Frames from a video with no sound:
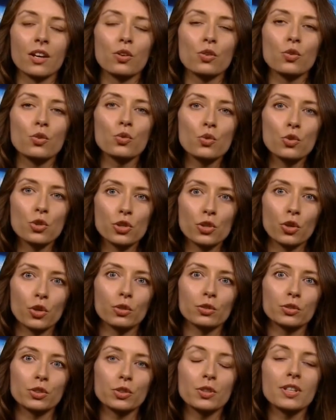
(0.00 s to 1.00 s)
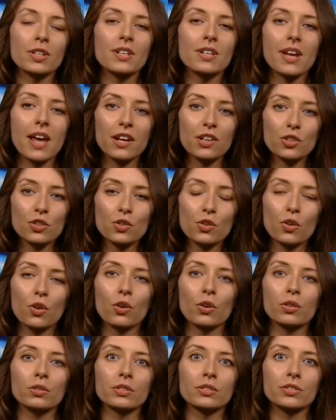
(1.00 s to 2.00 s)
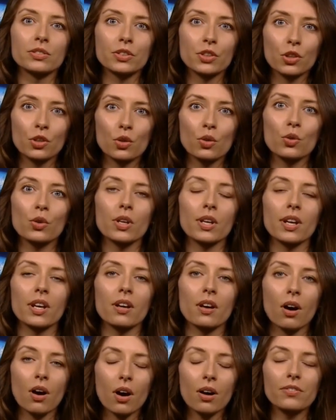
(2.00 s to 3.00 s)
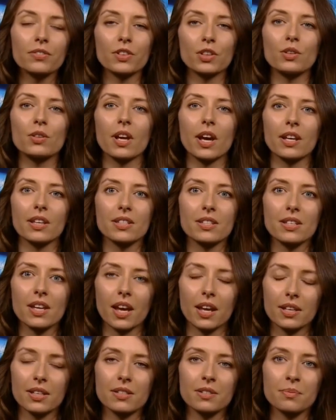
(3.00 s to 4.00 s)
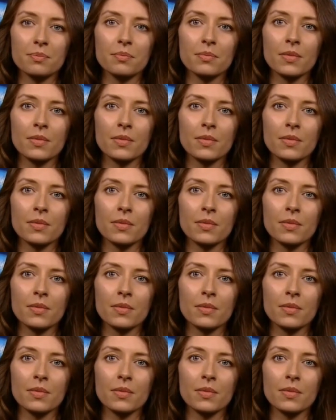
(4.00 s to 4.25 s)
crucial to the national security of the United States.